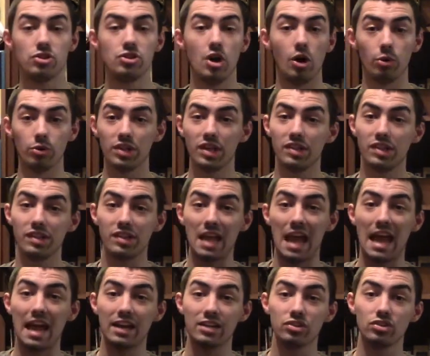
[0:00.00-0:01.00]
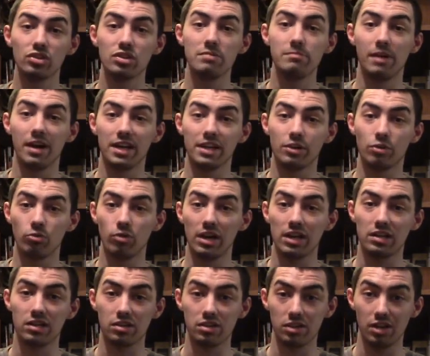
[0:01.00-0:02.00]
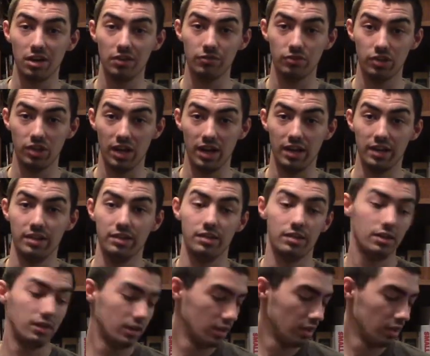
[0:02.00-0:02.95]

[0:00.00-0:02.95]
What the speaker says: No, this is actually my correct glove size.